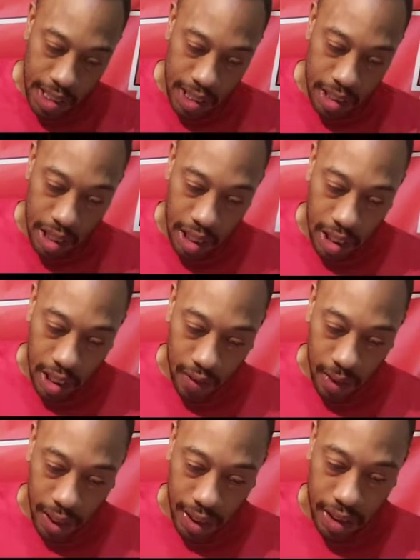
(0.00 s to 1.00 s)
All
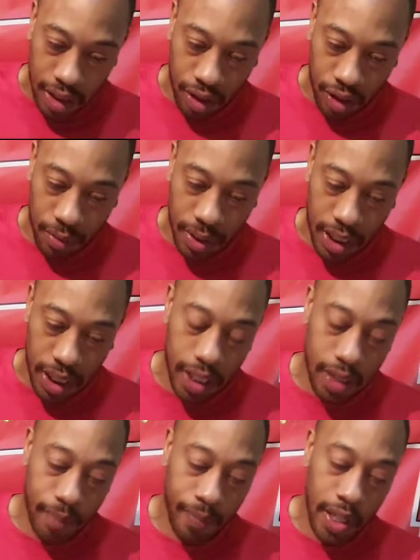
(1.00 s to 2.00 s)
right, you know what I'm saying?
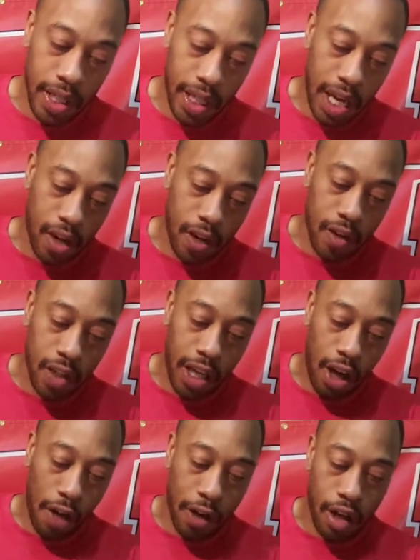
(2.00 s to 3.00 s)
Get on
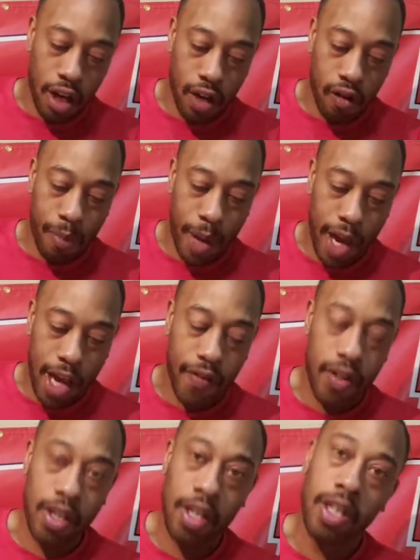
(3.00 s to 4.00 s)
the narrow path
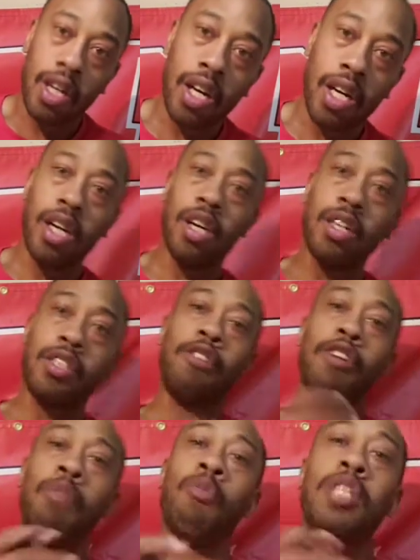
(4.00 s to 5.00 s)
to
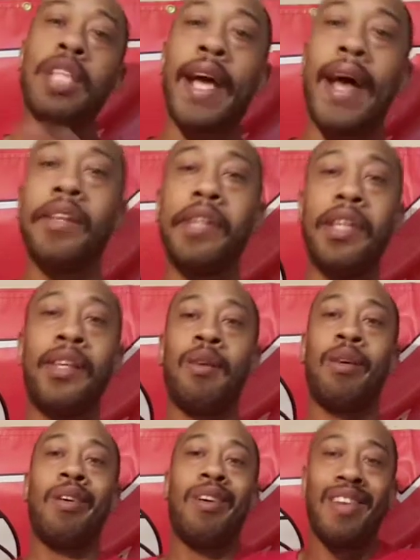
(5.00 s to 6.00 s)
immortality.
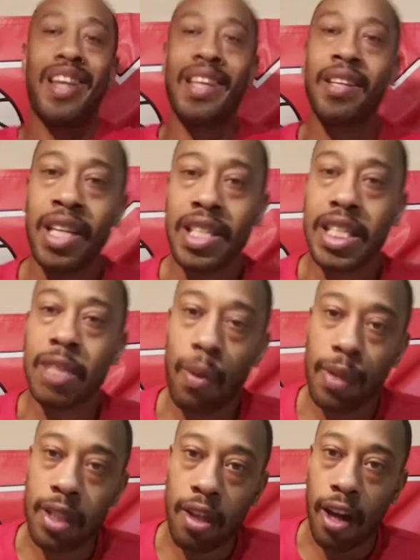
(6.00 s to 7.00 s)
All right, this is what we're
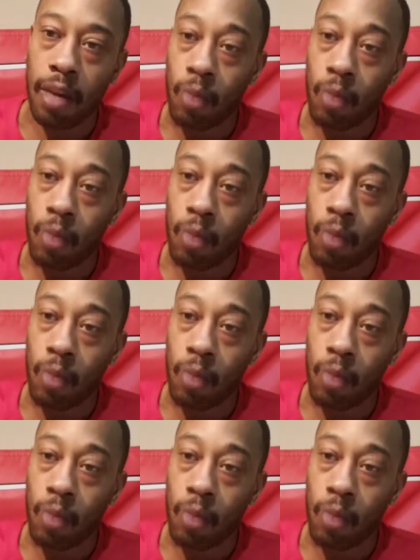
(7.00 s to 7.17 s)
talking about.